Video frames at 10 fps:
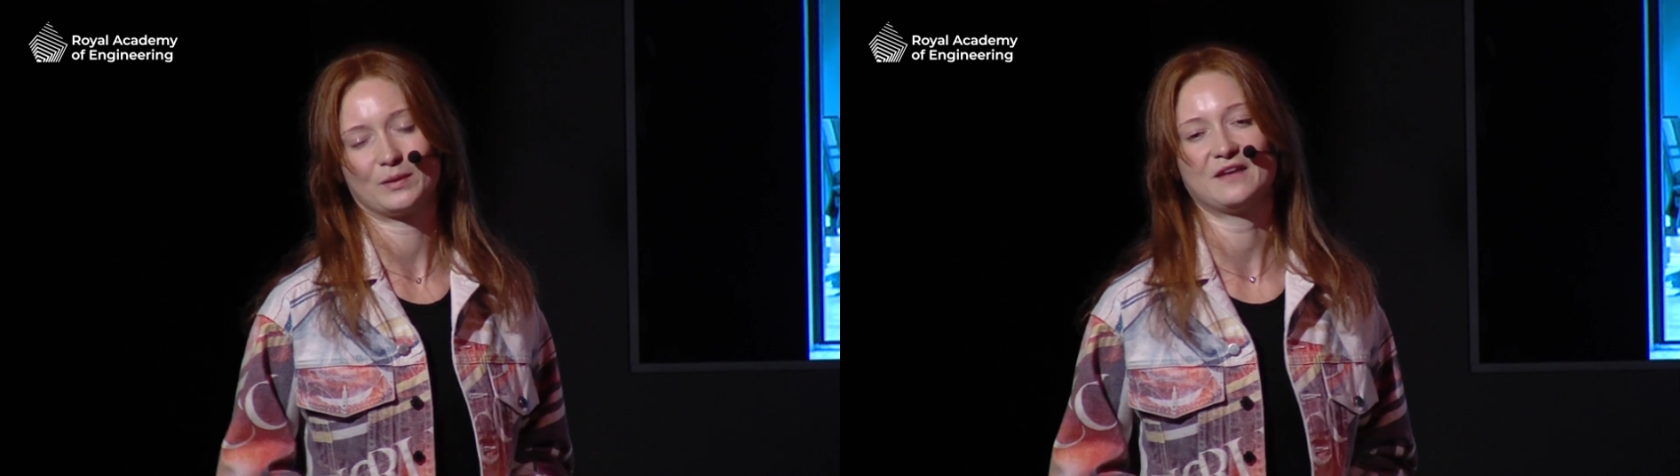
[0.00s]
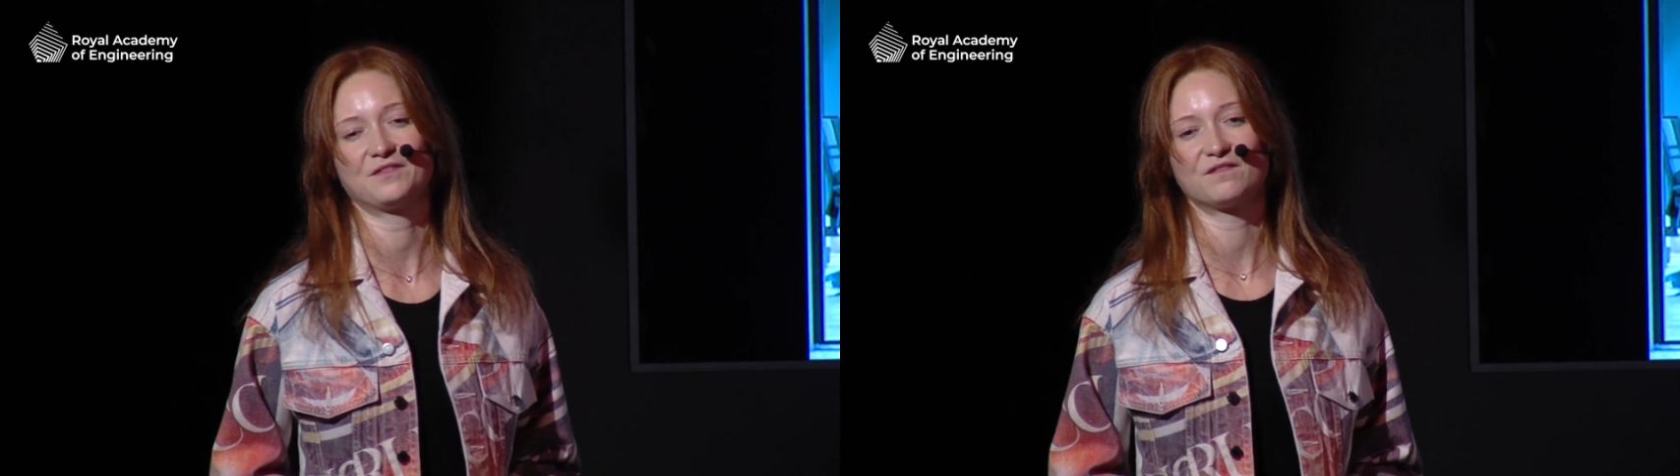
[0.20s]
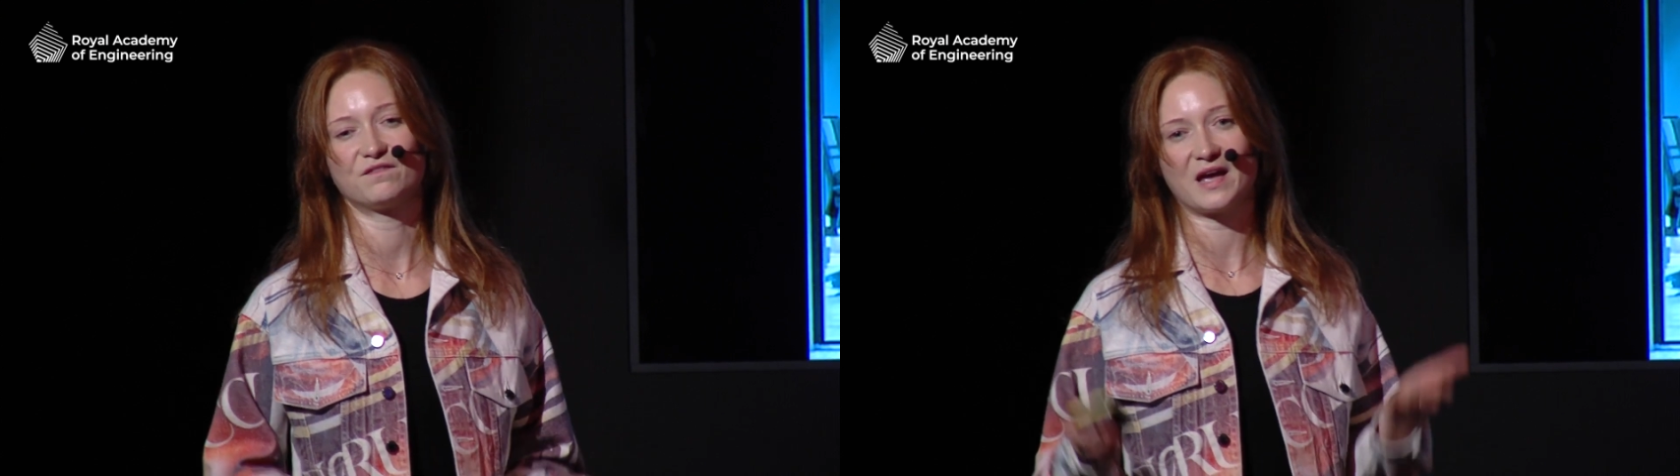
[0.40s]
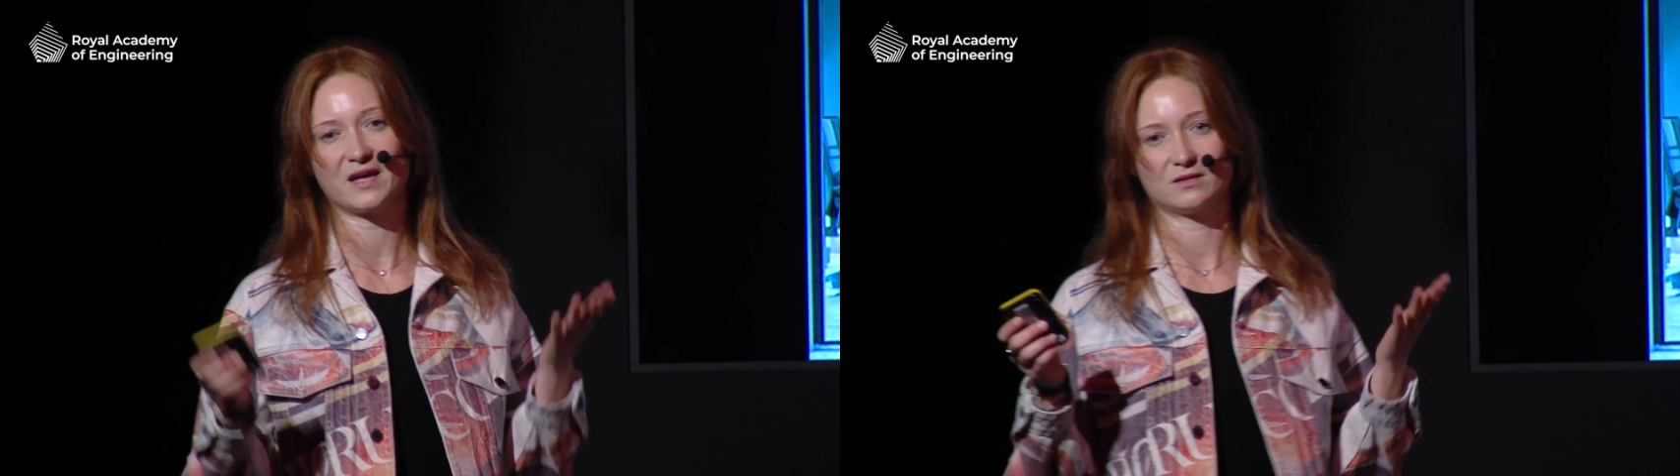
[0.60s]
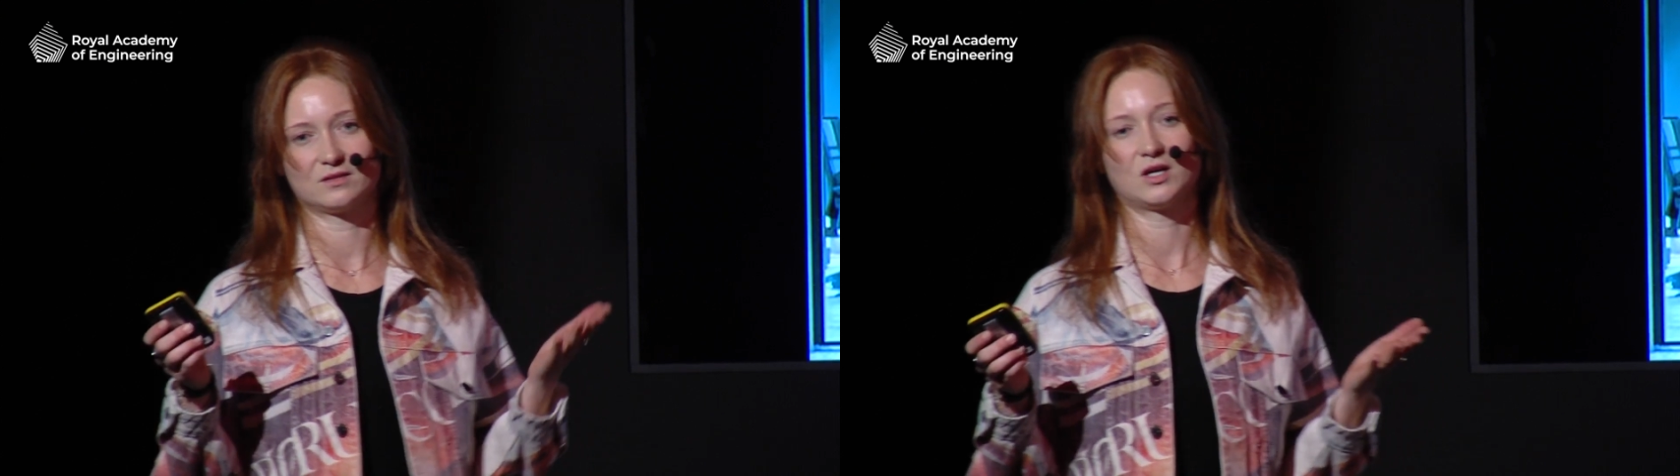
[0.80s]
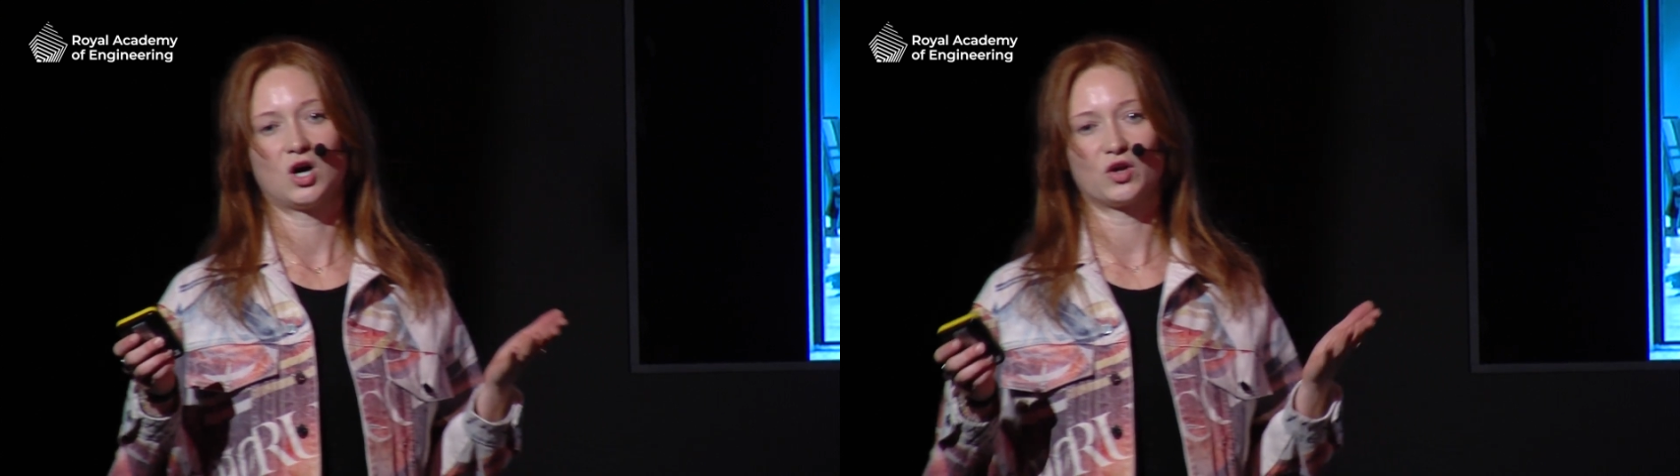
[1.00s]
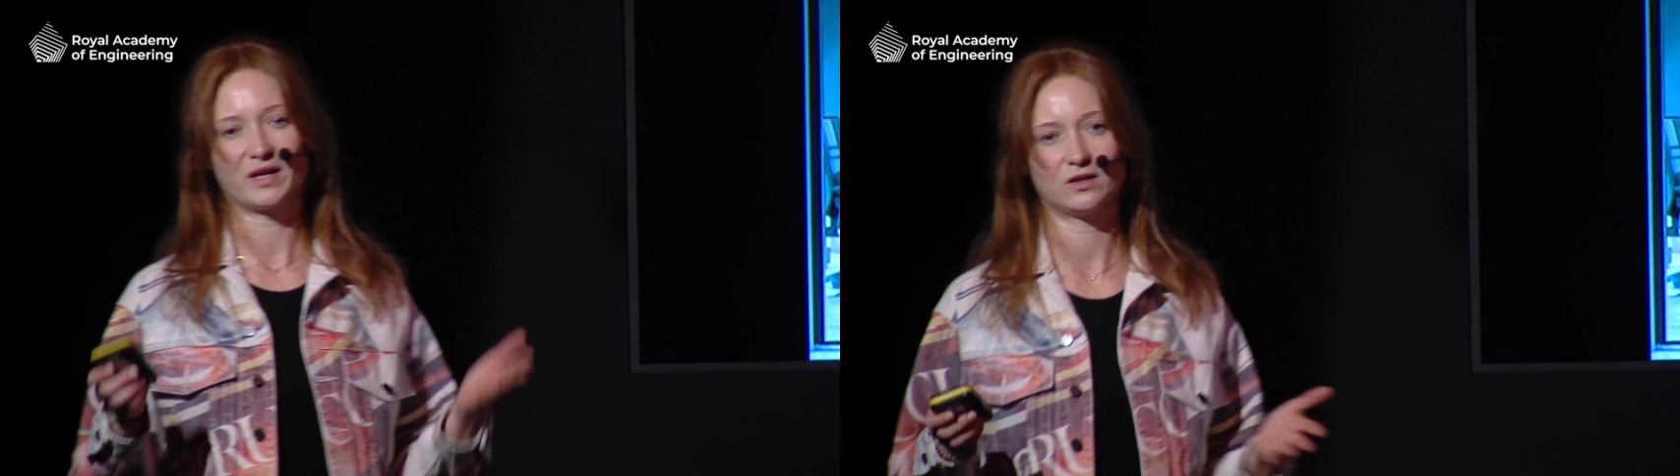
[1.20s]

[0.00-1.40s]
We lift the veil on